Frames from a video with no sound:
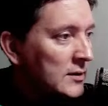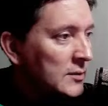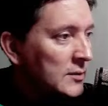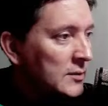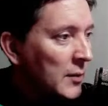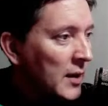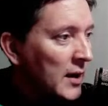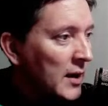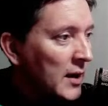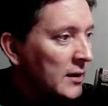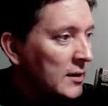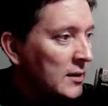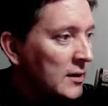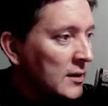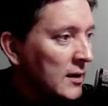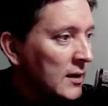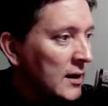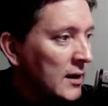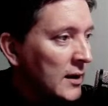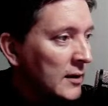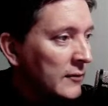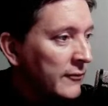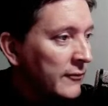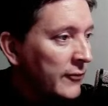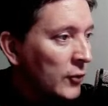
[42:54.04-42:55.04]
Mark
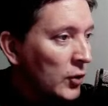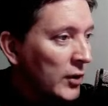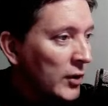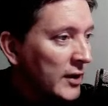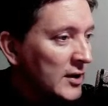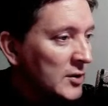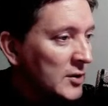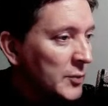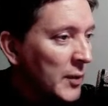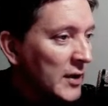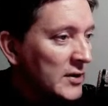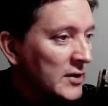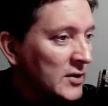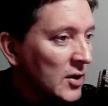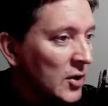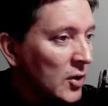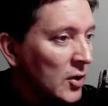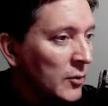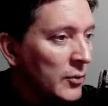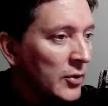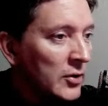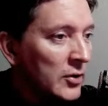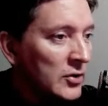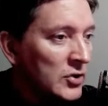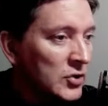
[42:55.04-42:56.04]
fully expects a
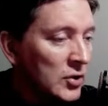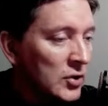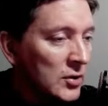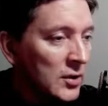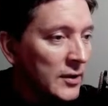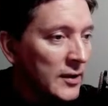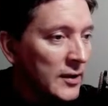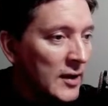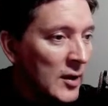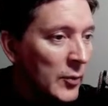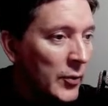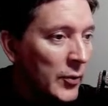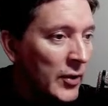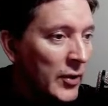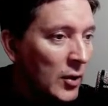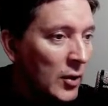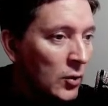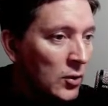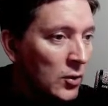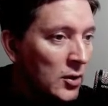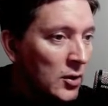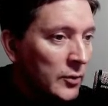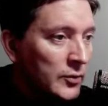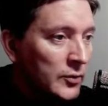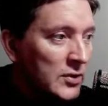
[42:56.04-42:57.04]
number of struggling EPL
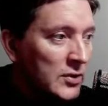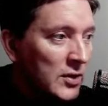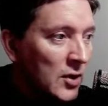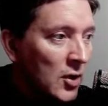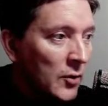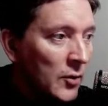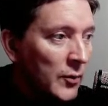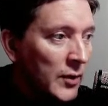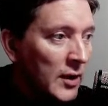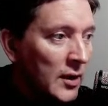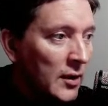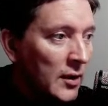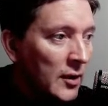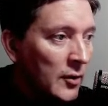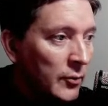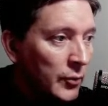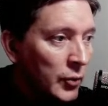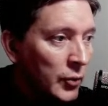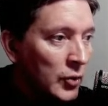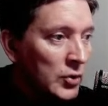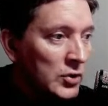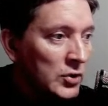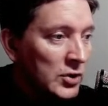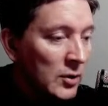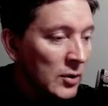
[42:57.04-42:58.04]
clubs to come here and
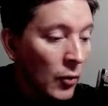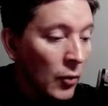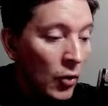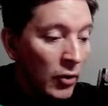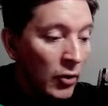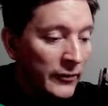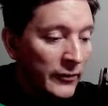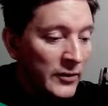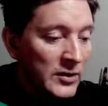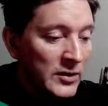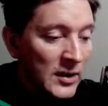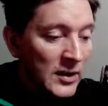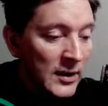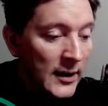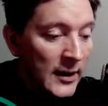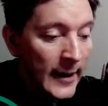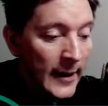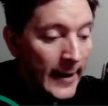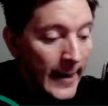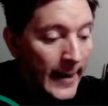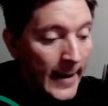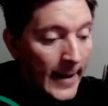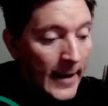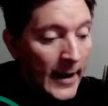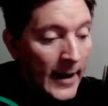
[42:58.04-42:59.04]
put some offers in.
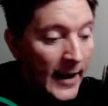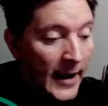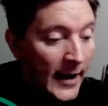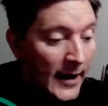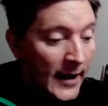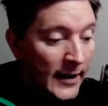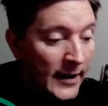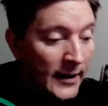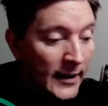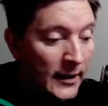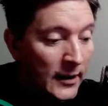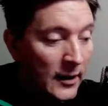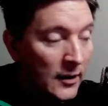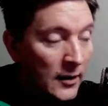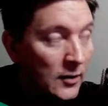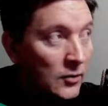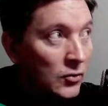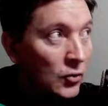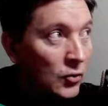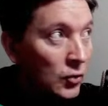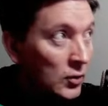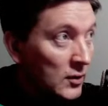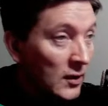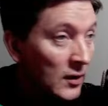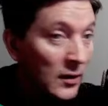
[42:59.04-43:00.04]
I
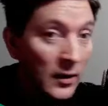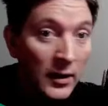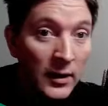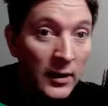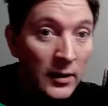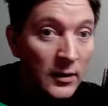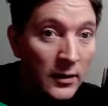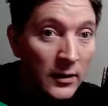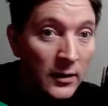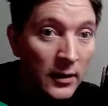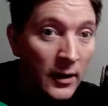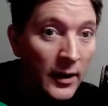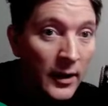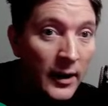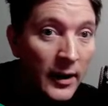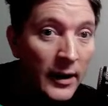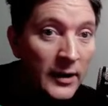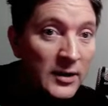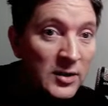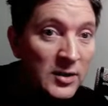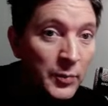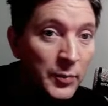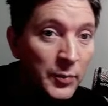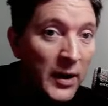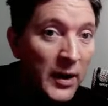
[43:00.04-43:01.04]
totally
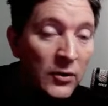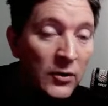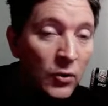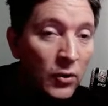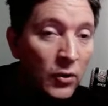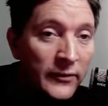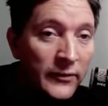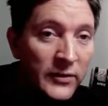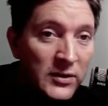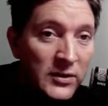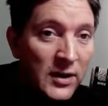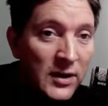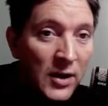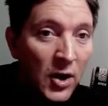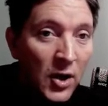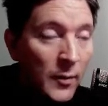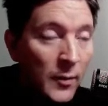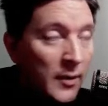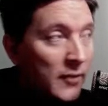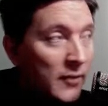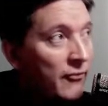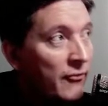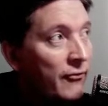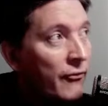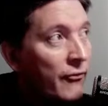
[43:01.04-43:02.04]
expect offers to come
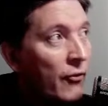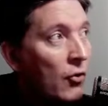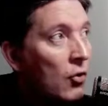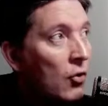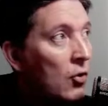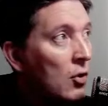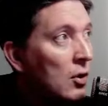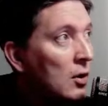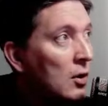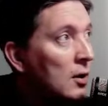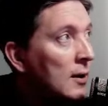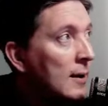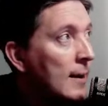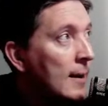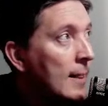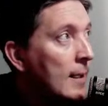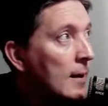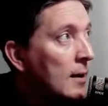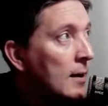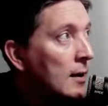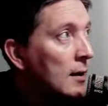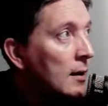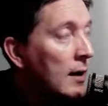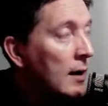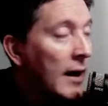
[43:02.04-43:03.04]
in for
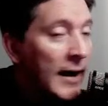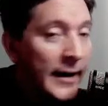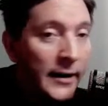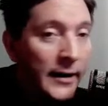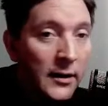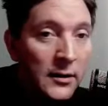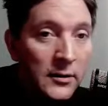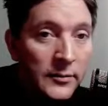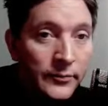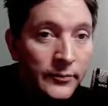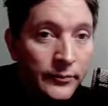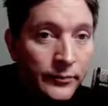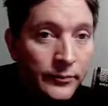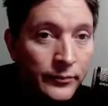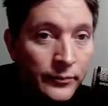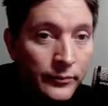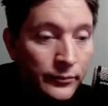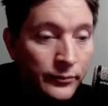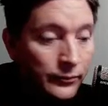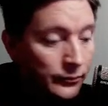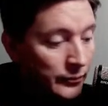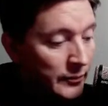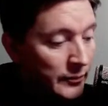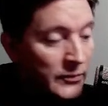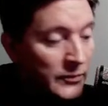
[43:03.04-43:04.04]
Ayer,
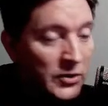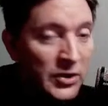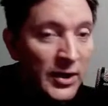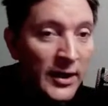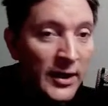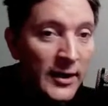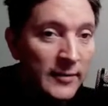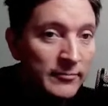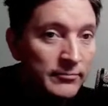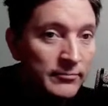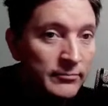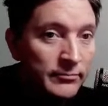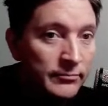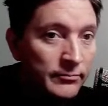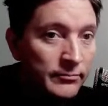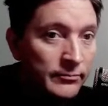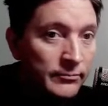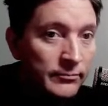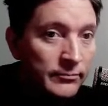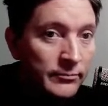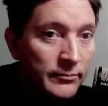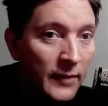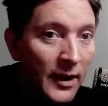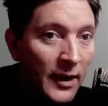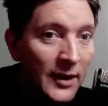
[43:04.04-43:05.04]
Cham,
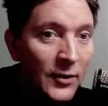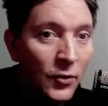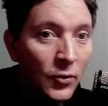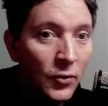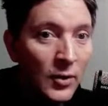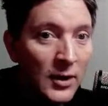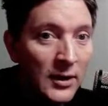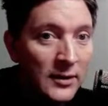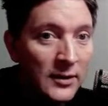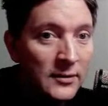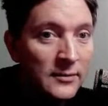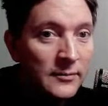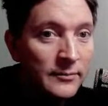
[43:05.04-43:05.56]
Edouard,